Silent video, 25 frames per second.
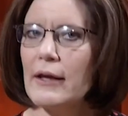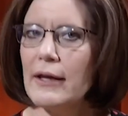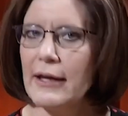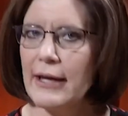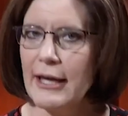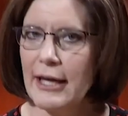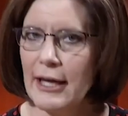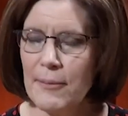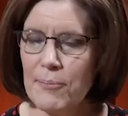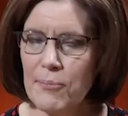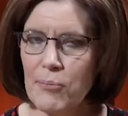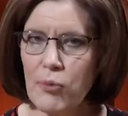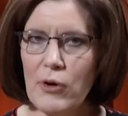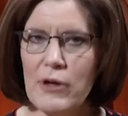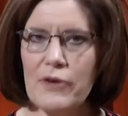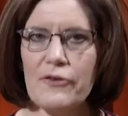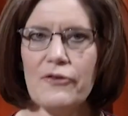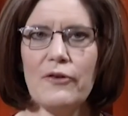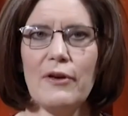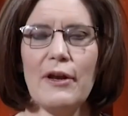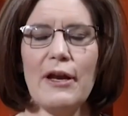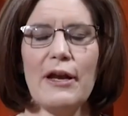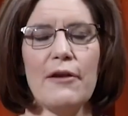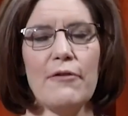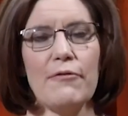Keep
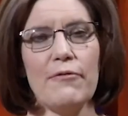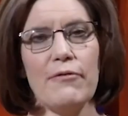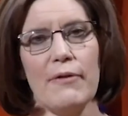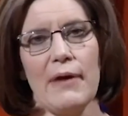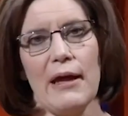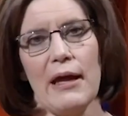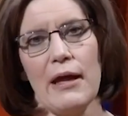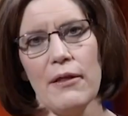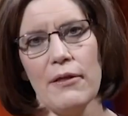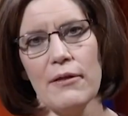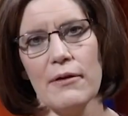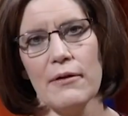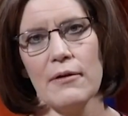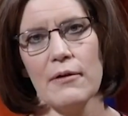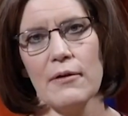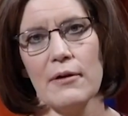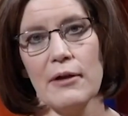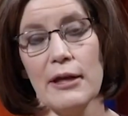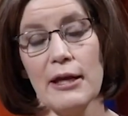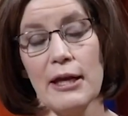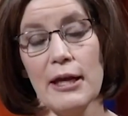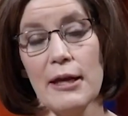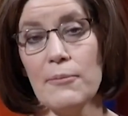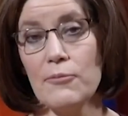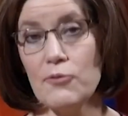pressing in faith.
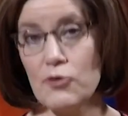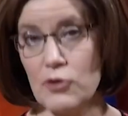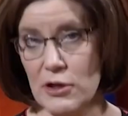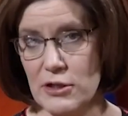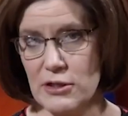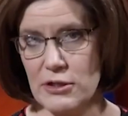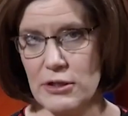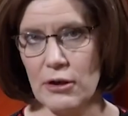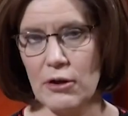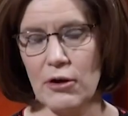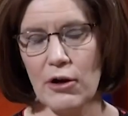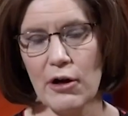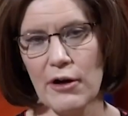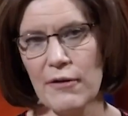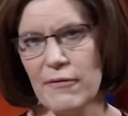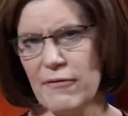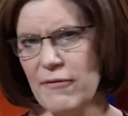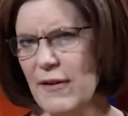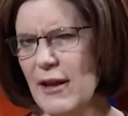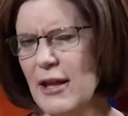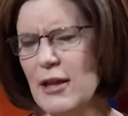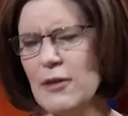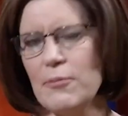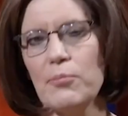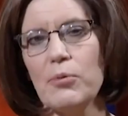Keep trusting God.
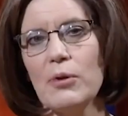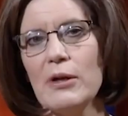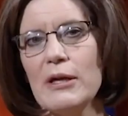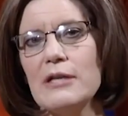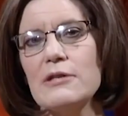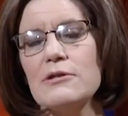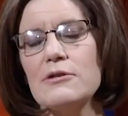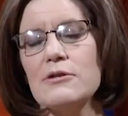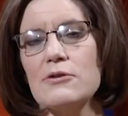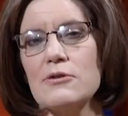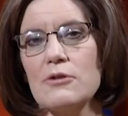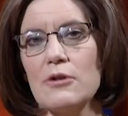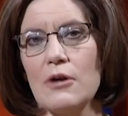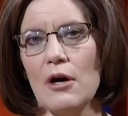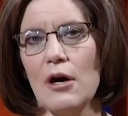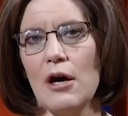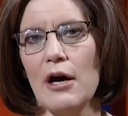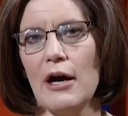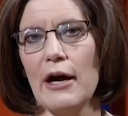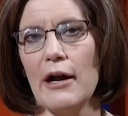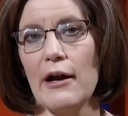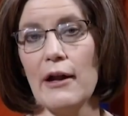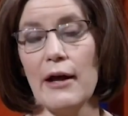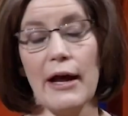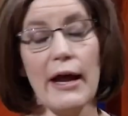Faith pleases
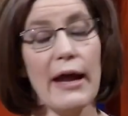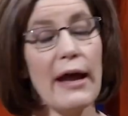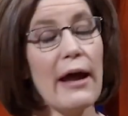God.